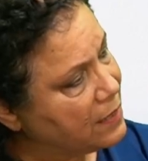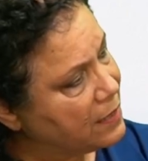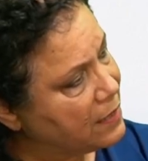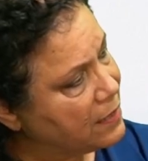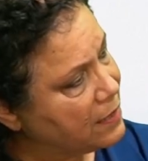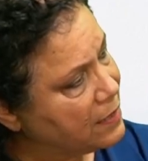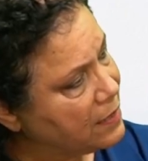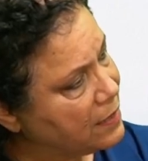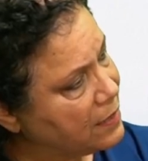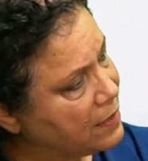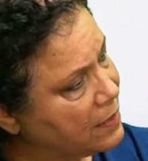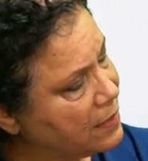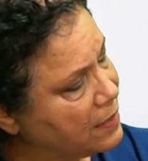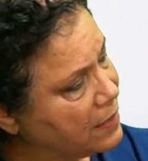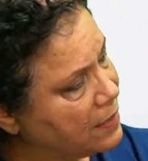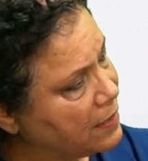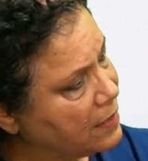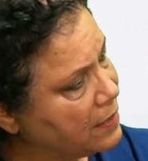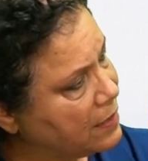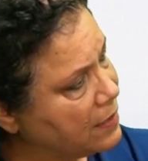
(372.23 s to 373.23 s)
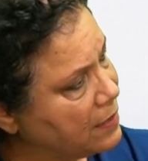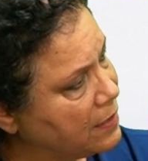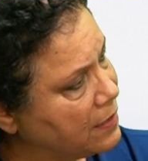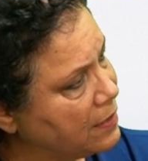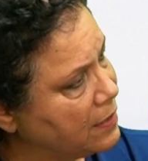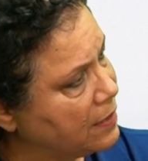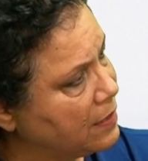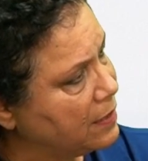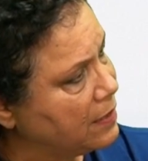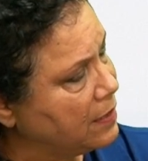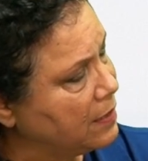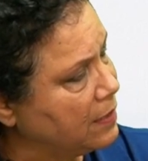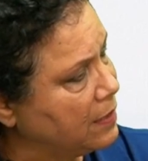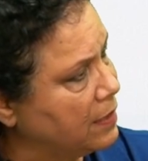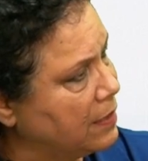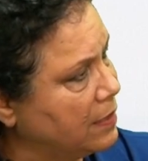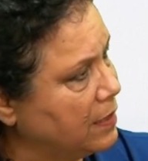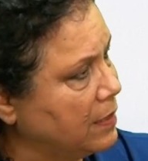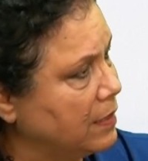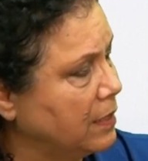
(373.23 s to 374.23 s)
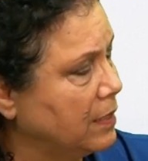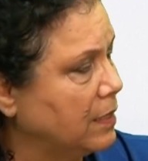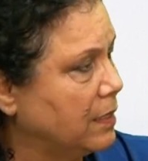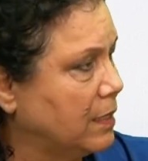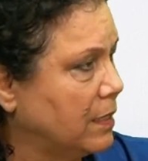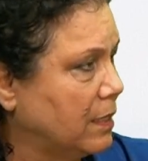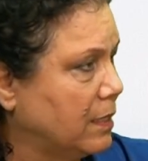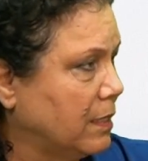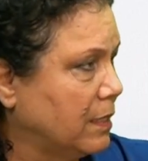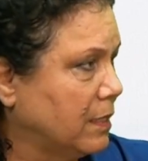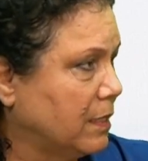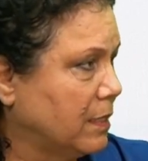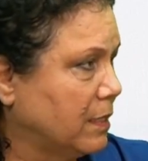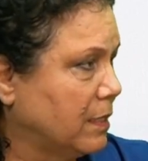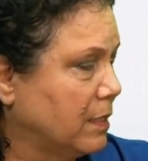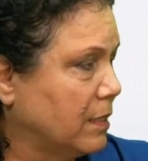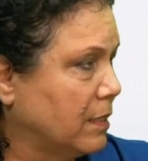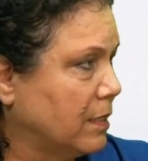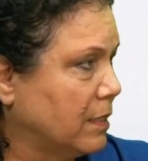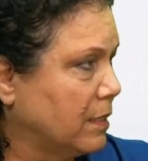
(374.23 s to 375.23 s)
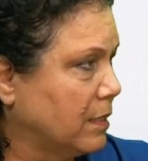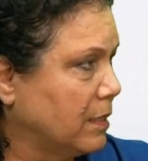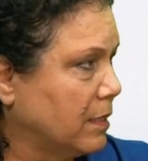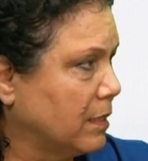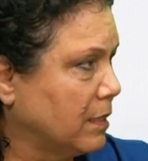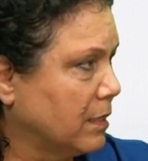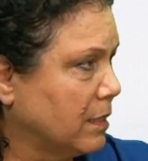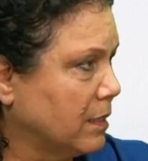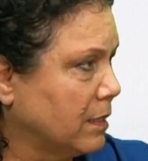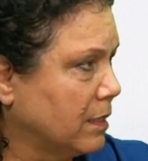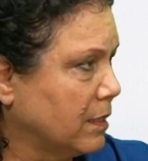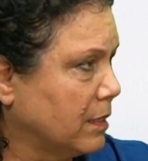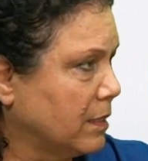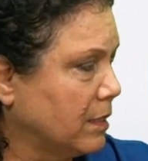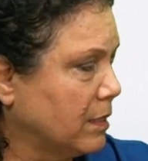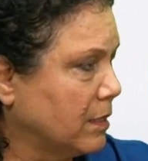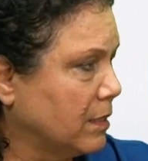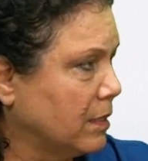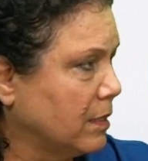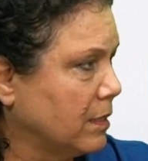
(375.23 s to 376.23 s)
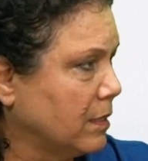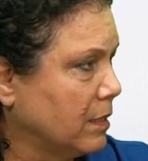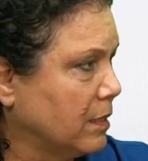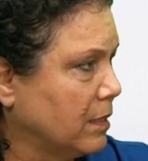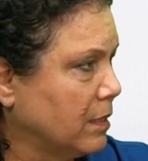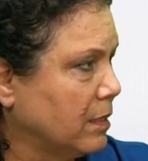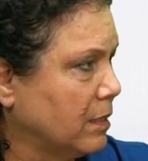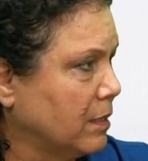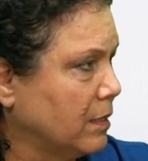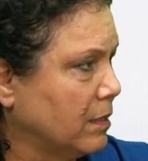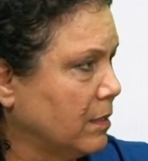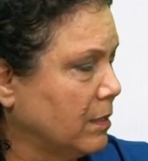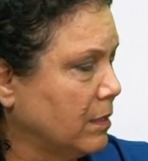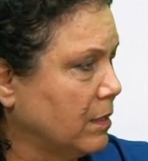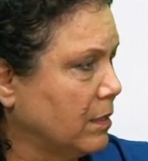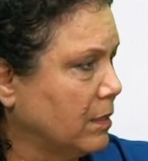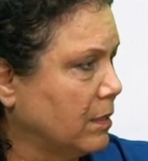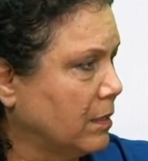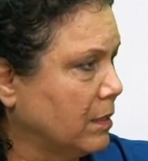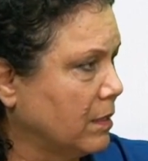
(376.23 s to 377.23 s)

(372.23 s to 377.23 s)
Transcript: [no speech]